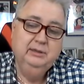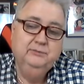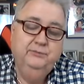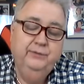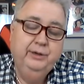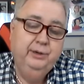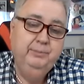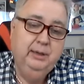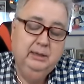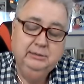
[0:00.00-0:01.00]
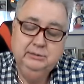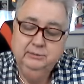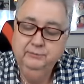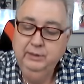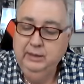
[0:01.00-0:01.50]
is very
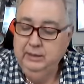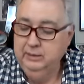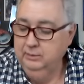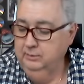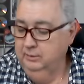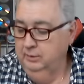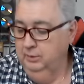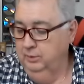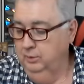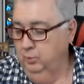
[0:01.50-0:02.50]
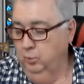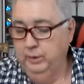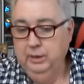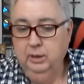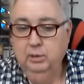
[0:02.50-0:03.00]
positive and
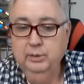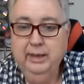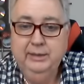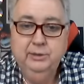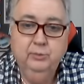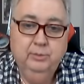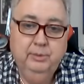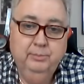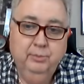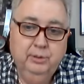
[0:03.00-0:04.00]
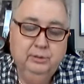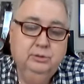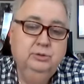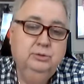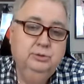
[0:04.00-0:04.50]
we all got to remember it.
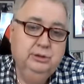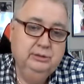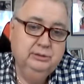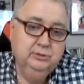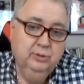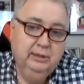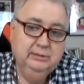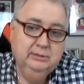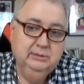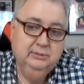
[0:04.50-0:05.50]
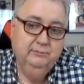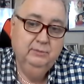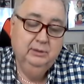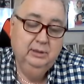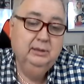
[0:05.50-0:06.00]
Jesus Christ is in,
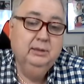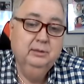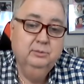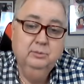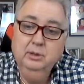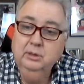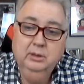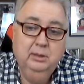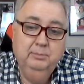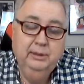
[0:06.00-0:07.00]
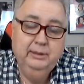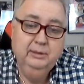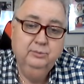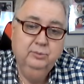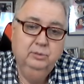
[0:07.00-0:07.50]
in complete
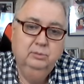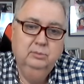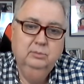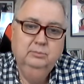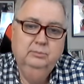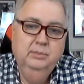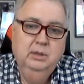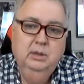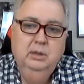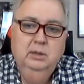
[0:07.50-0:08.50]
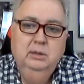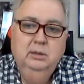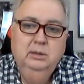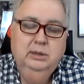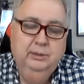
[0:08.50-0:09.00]
control.
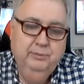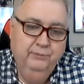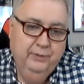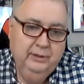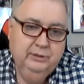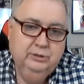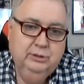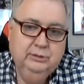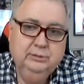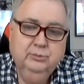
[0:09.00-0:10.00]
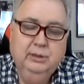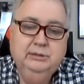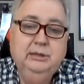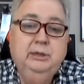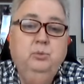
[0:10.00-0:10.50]
Keep your faith in Jesus
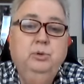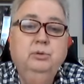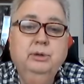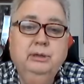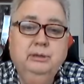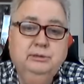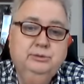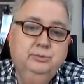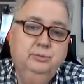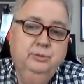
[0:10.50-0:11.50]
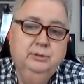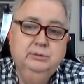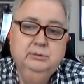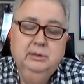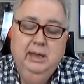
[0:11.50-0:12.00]
Christ. He will get us through
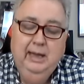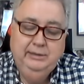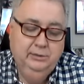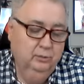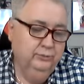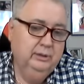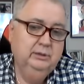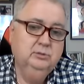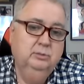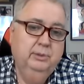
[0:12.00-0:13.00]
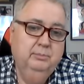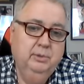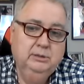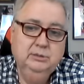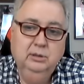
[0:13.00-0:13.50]
this. I don't think it's going to be
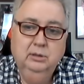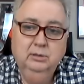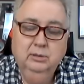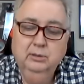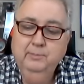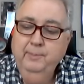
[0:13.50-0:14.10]
much longer.